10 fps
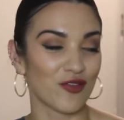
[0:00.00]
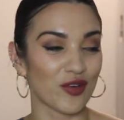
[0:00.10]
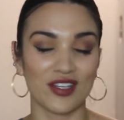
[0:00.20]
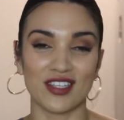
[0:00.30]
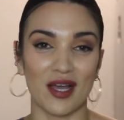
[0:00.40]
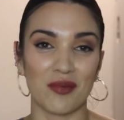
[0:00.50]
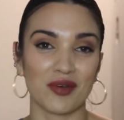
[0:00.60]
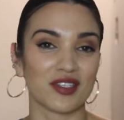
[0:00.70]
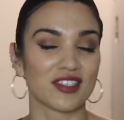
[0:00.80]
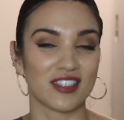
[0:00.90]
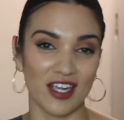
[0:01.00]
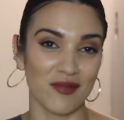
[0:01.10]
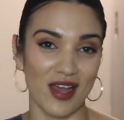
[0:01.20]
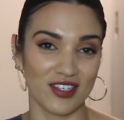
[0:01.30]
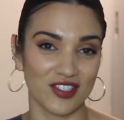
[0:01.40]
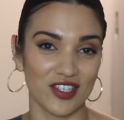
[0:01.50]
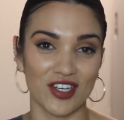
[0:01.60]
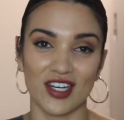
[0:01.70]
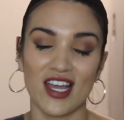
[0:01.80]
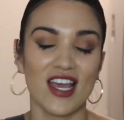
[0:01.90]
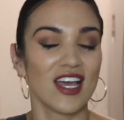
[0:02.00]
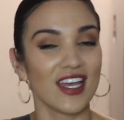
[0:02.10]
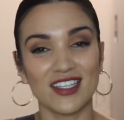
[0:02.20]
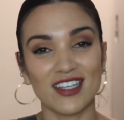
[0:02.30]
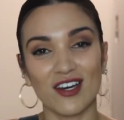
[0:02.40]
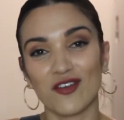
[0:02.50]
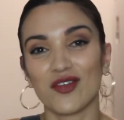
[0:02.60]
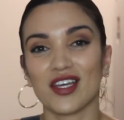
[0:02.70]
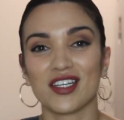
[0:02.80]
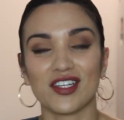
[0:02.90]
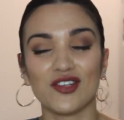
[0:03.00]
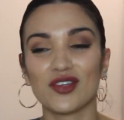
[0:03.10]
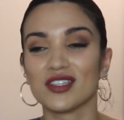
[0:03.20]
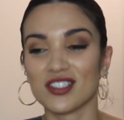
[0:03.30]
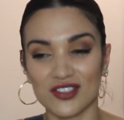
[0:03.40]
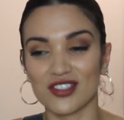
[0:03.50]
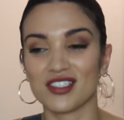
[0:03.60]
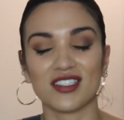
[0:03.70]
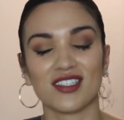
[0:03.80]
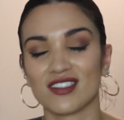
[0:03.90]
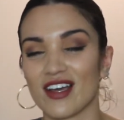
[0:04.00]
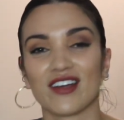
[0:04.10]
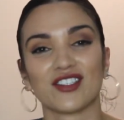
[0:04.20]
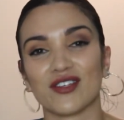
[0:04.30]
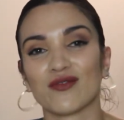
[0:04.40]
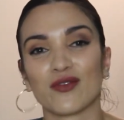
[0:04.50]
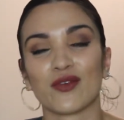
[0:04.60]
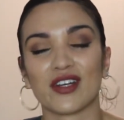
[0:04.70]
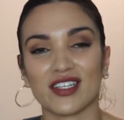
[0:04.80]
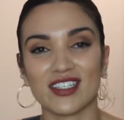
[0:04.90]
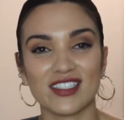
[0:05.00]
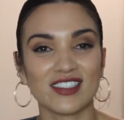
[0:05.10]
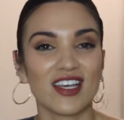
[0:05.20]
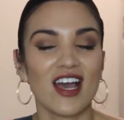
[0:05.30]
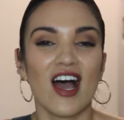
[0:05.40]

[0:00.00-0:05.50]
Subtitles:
For example, the Stairmaster, it's elevated. You can literally see the entire gym from where it is.